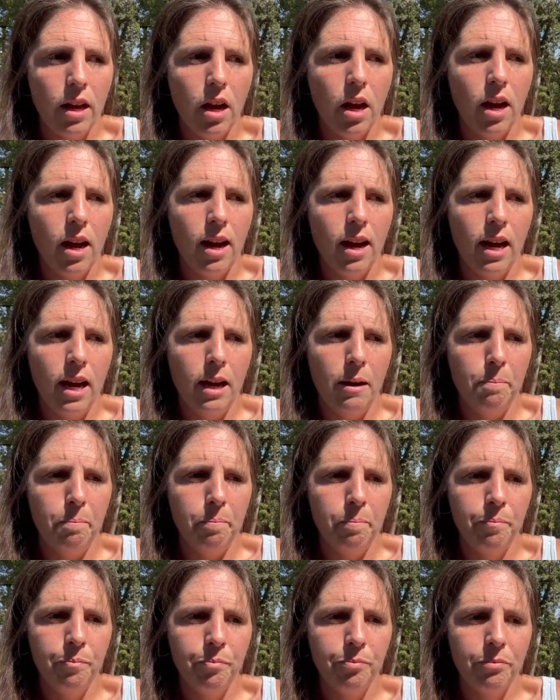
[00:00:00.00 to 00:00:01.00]

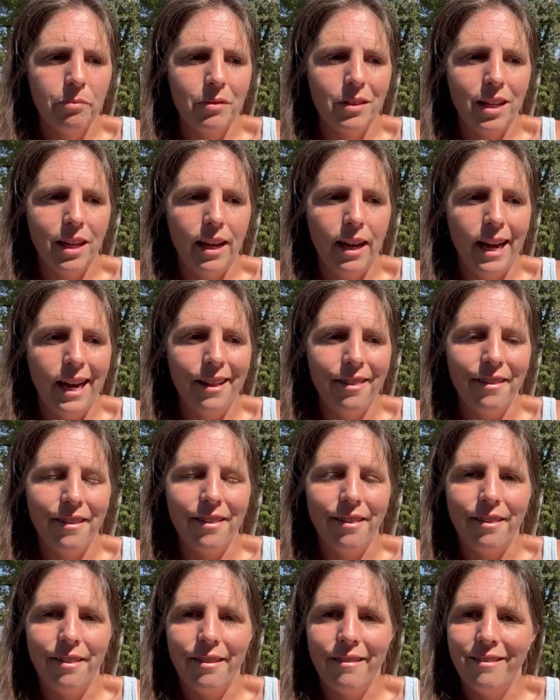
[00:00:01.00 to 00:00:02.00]
Um,
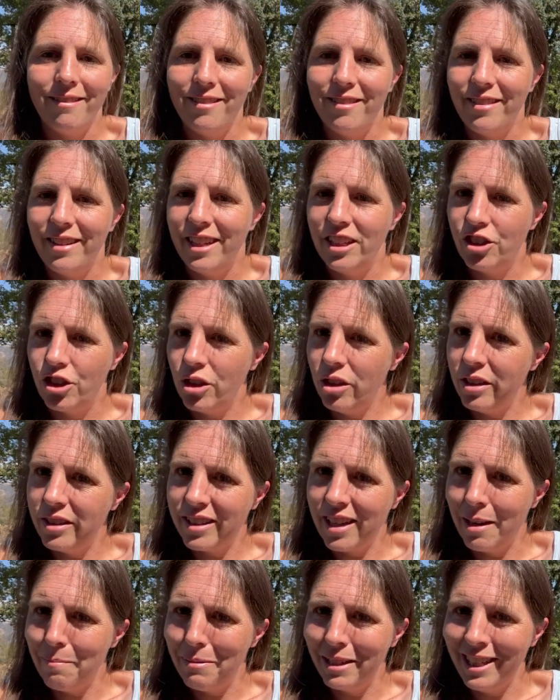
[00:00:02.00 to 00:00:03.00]
and insurance
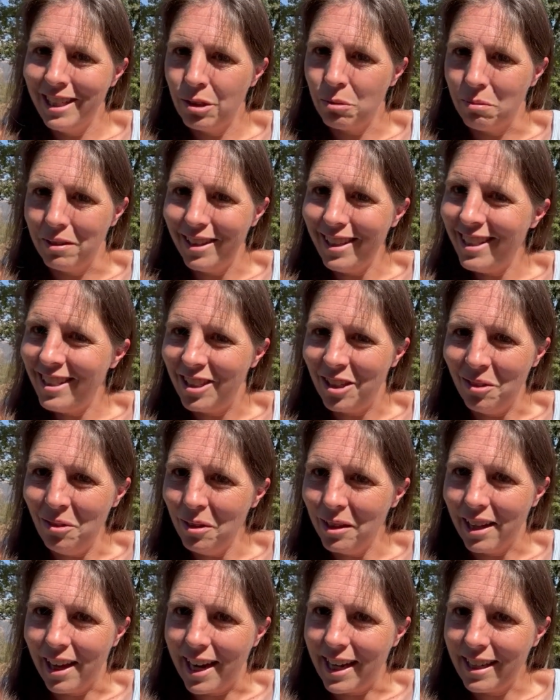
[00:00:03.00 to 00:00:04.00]
companies really don't
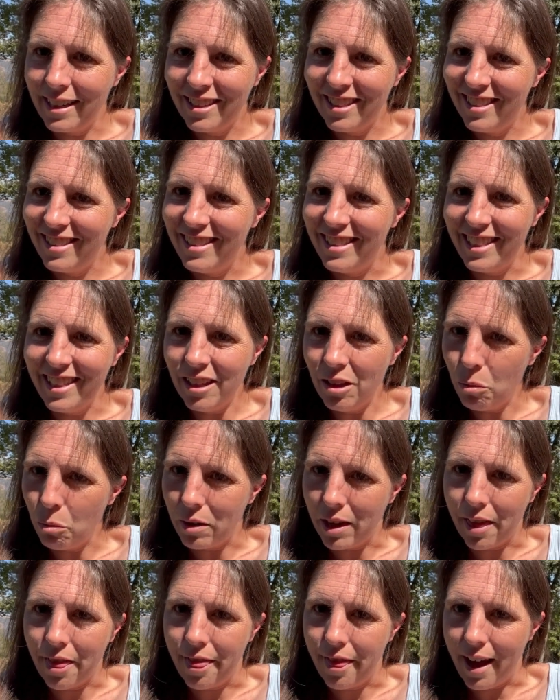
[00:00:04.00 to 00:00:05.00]
like to deal
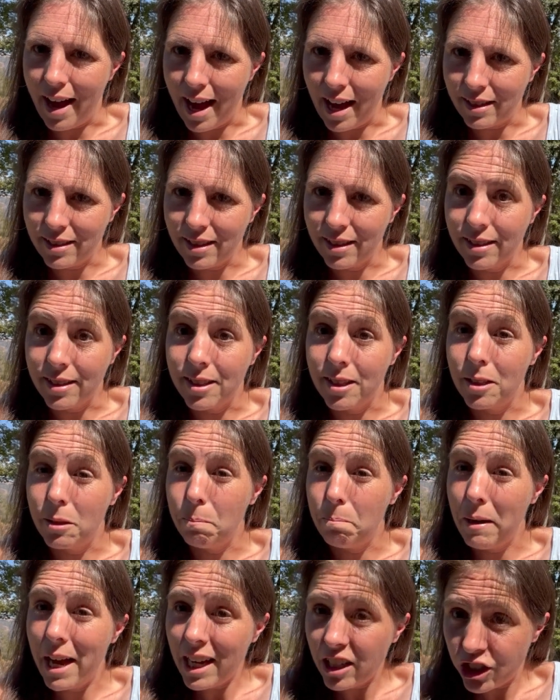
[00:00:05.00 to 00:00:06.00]
with that,
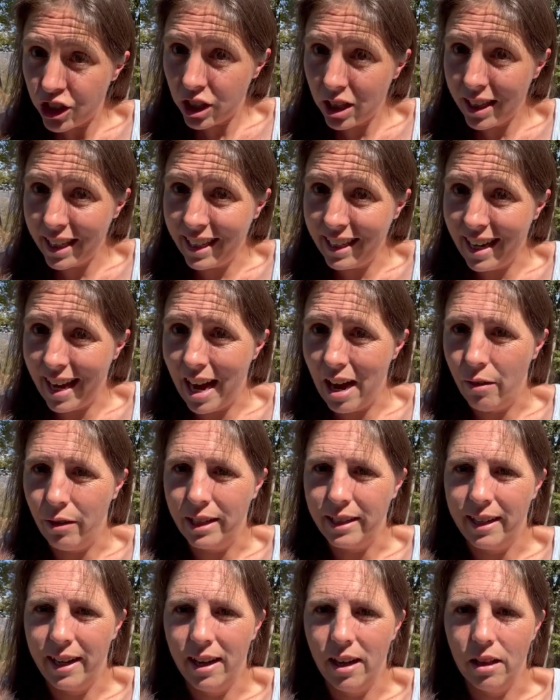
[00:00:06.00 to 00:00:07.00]
especially now
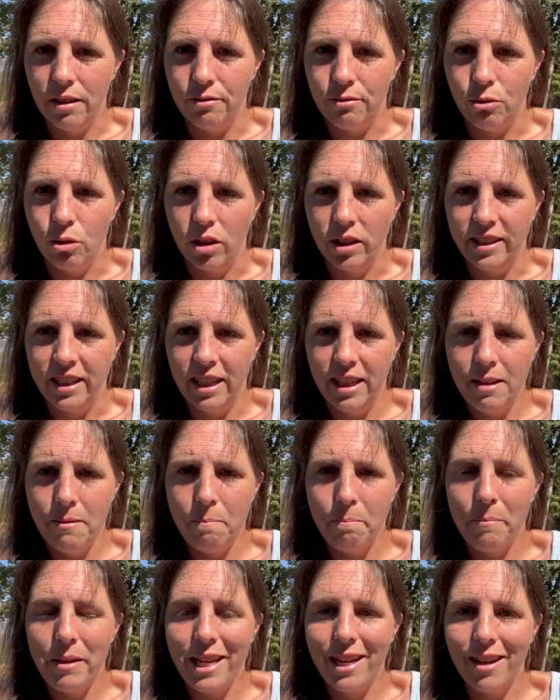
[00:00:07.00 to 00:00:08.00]
in California
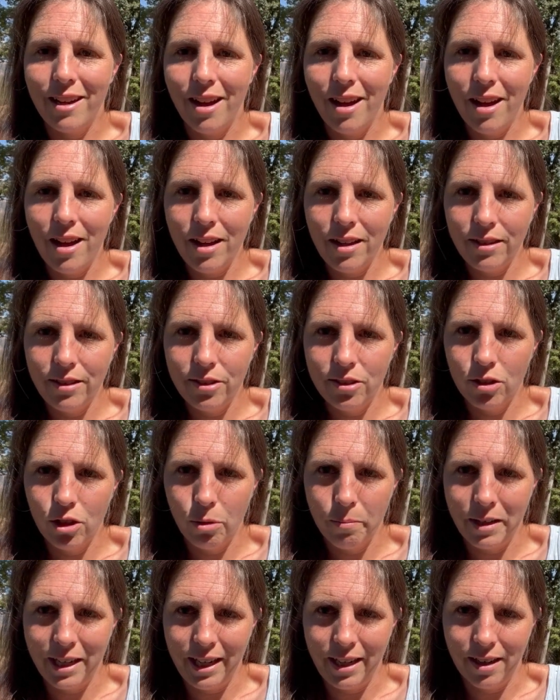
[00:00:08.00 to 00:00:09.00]
because so
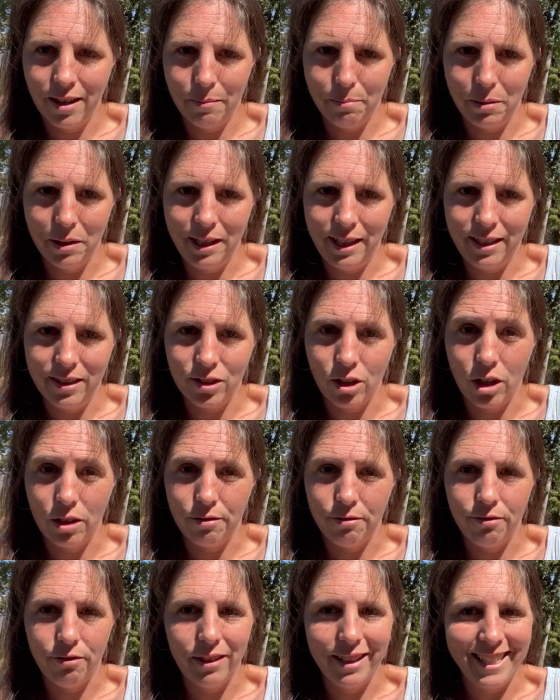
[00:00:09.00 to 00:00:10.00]
many companies are
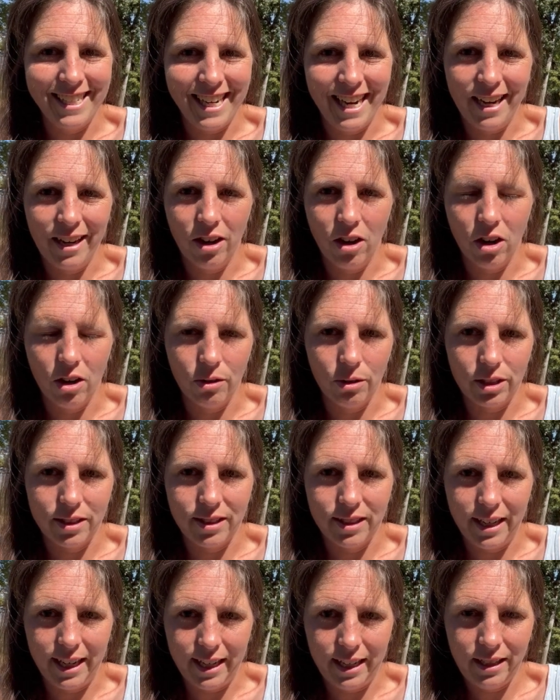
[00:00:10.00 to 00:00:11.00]
fleeing our
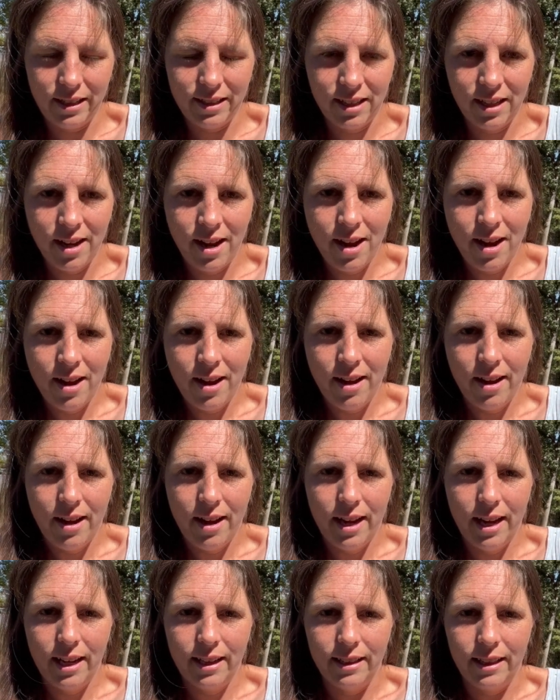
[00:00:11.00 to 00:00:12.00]
state
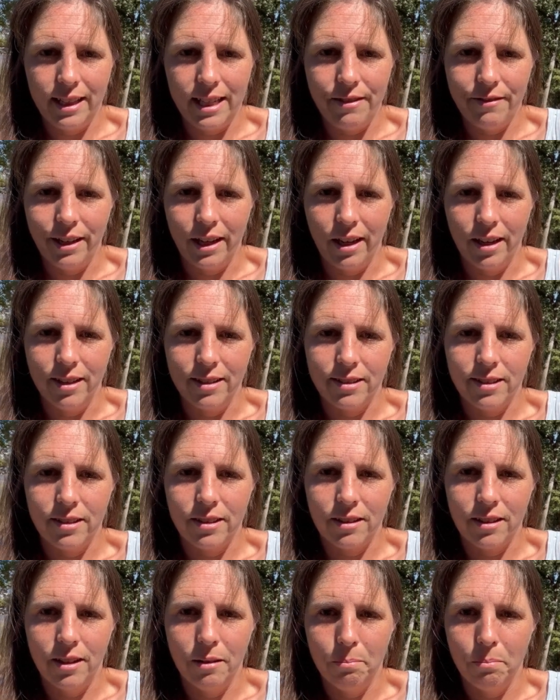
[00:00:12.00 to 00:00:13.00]
and leaving us
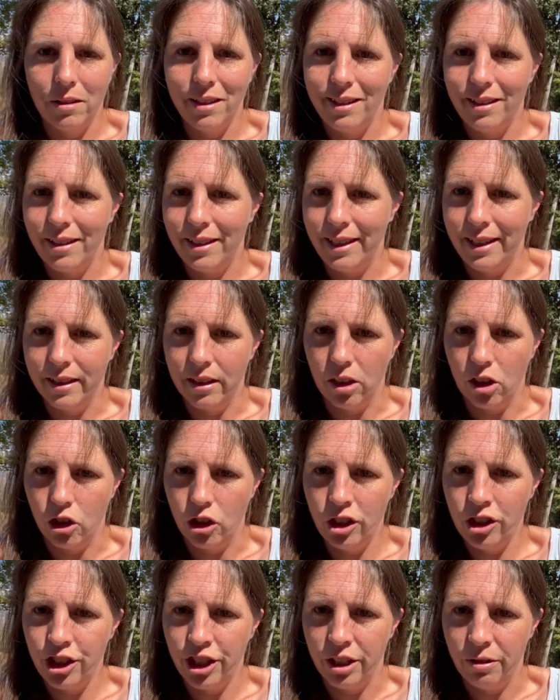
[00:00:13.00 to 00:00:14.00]
completely in the
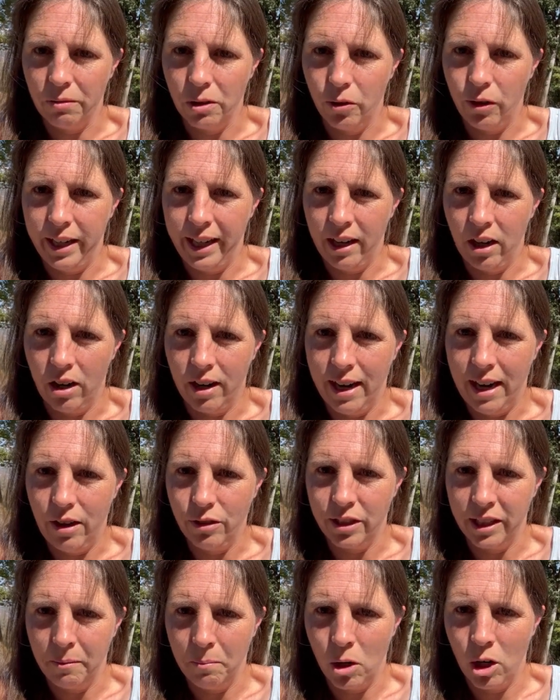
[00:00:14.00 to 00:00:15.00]
lurch and ruining our
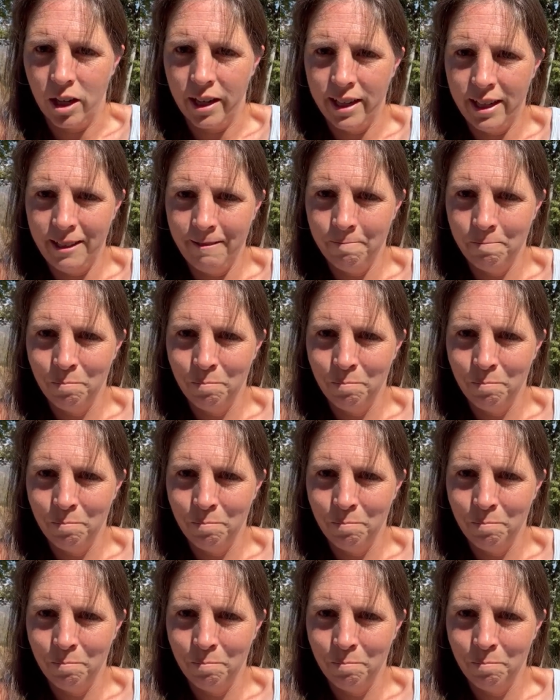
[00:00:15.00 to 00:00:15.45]
housing market.